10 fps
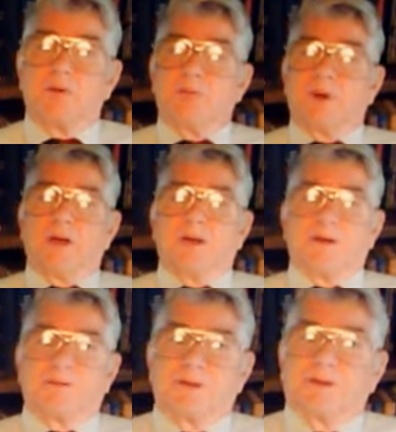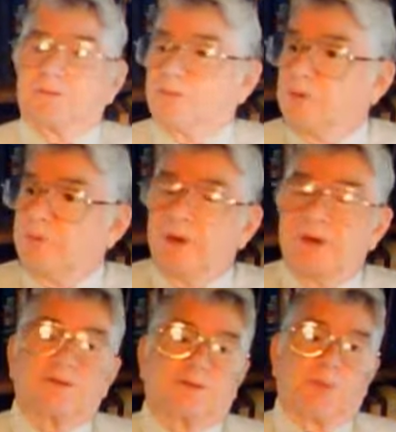We didn't buy anything. We didn't
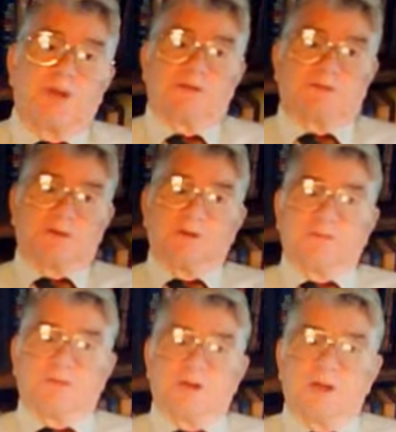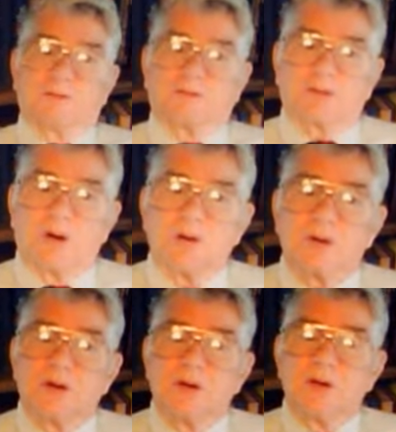buy spare stuff that had
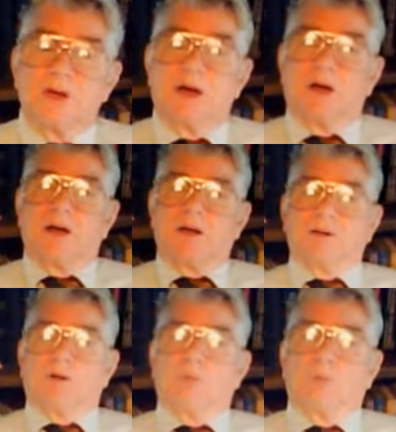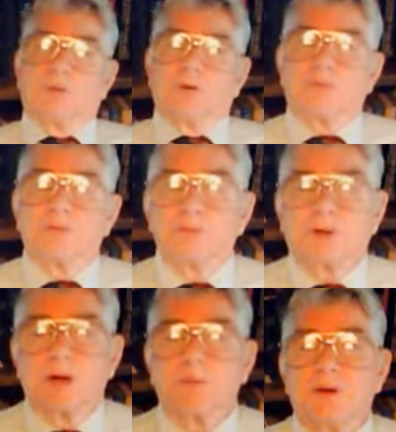stock and opened a
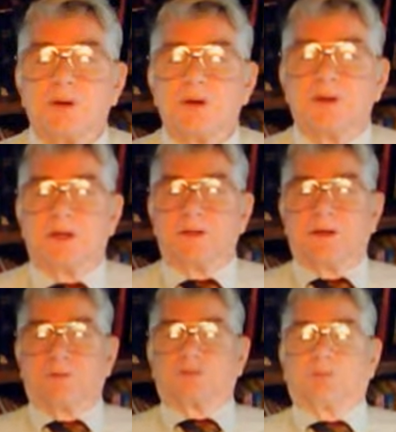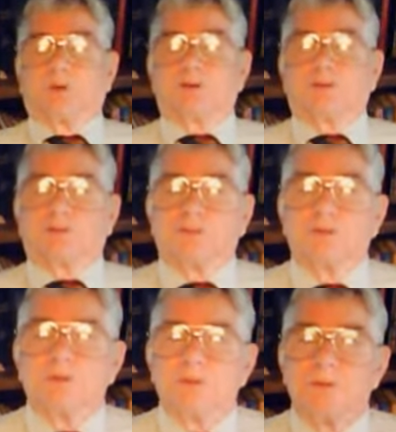food cupboard and there was a bunch of
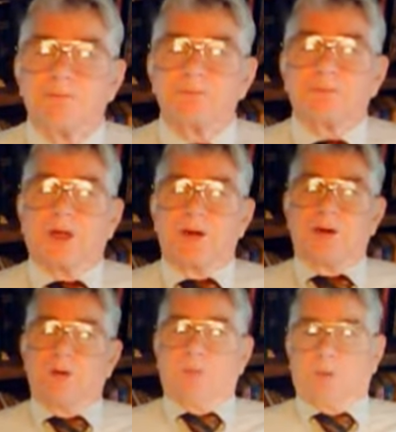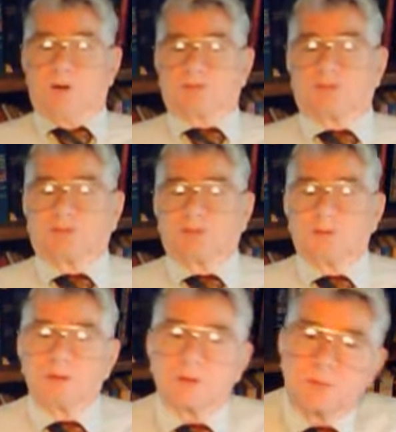food. No, a box of
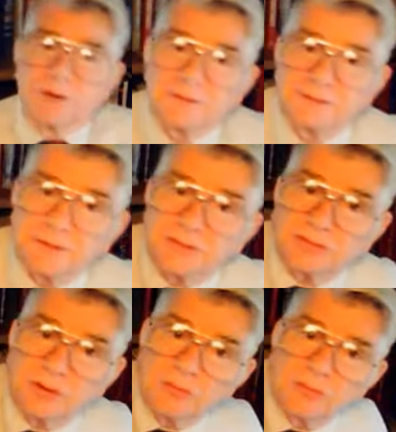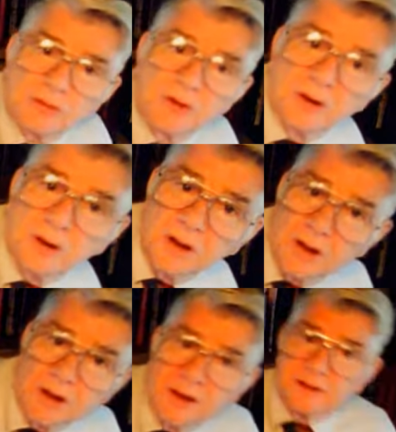cereal among six children
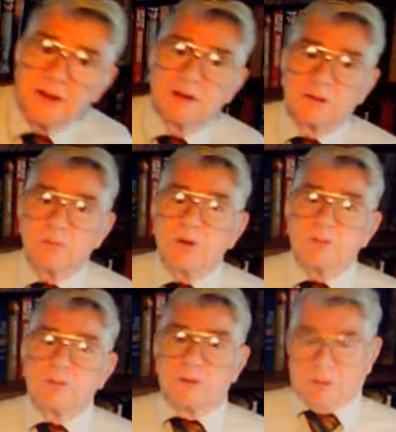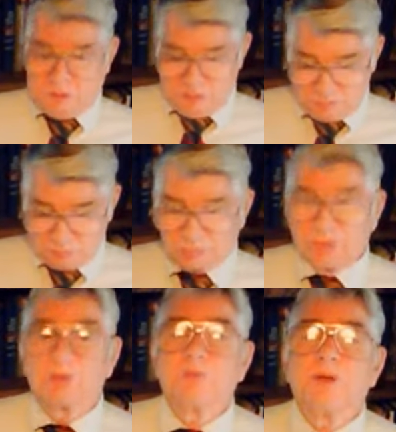and a gallon of milk
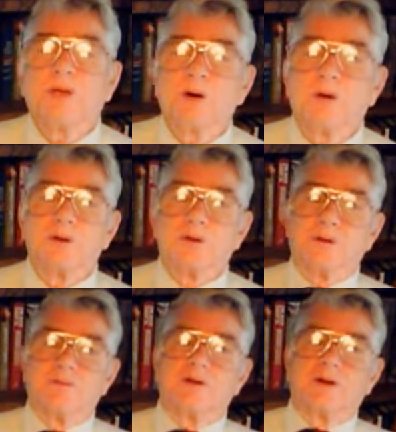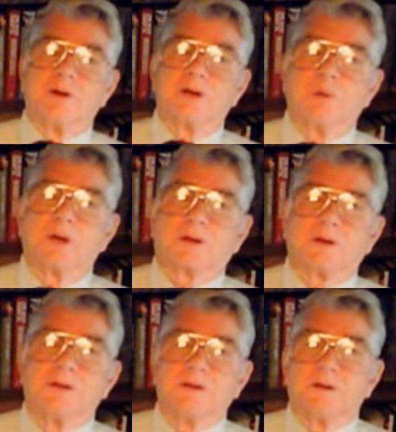was going to be gone very
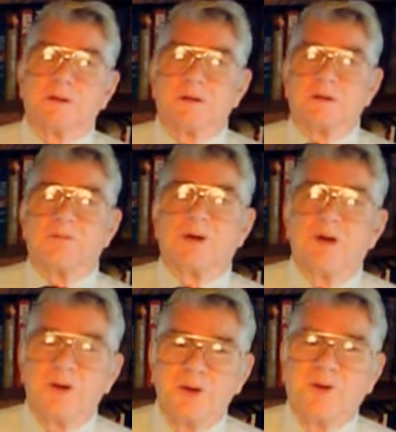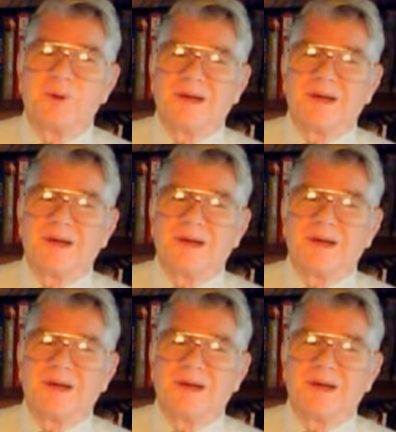quickly. Very